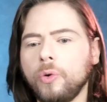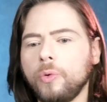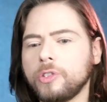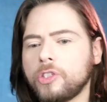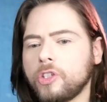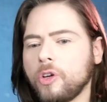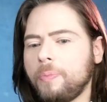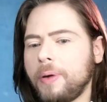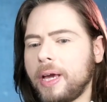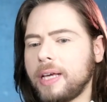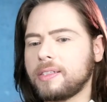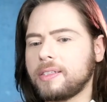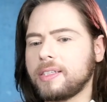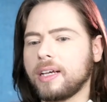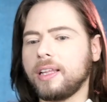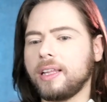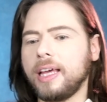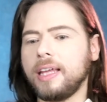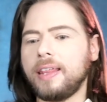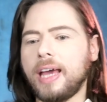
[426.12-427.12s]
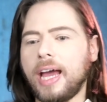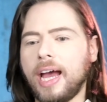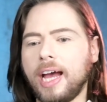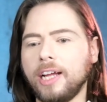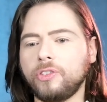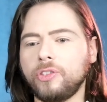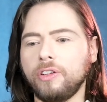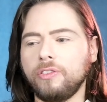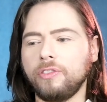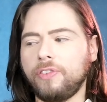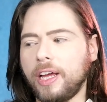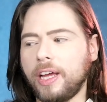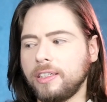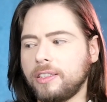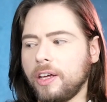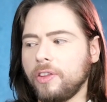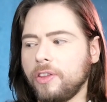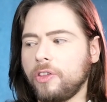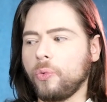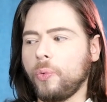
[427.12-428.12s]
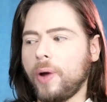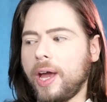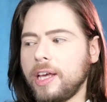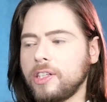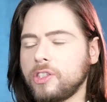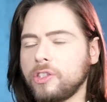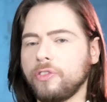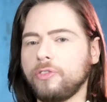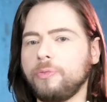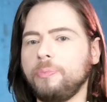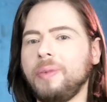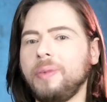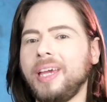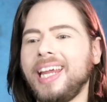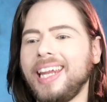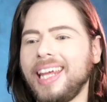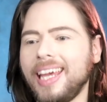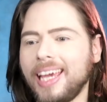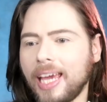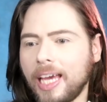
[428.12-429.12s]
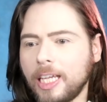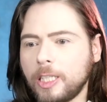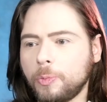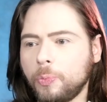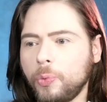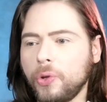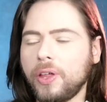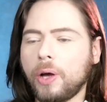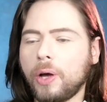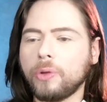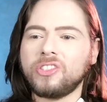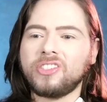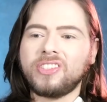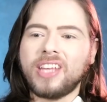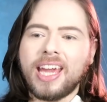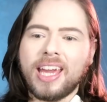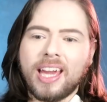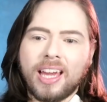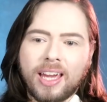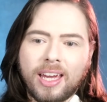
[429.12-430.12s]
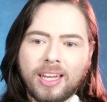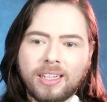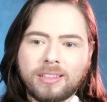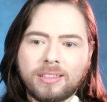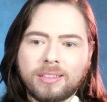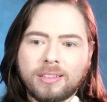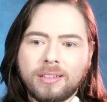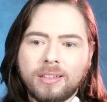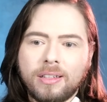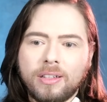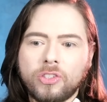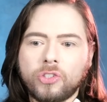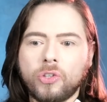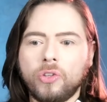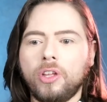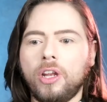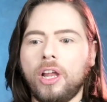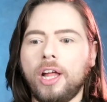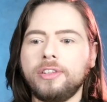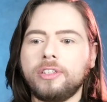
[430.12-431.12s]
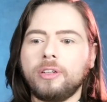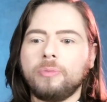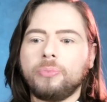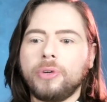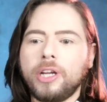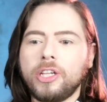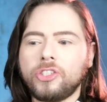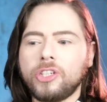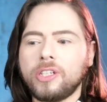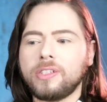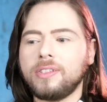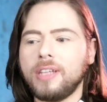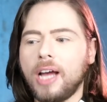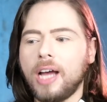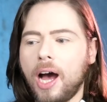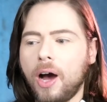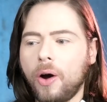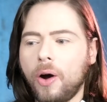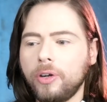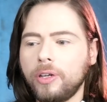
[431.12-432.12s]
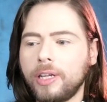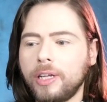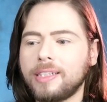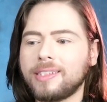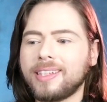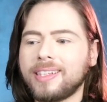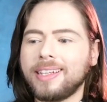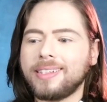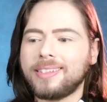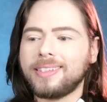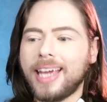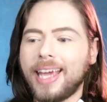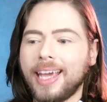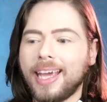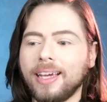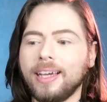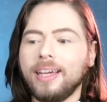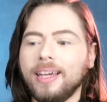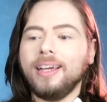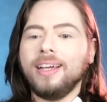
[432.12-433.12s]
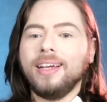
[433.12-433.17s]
So basically they had to invent other ways of meaning it without saying it. So the London Bridge is down. It's like saying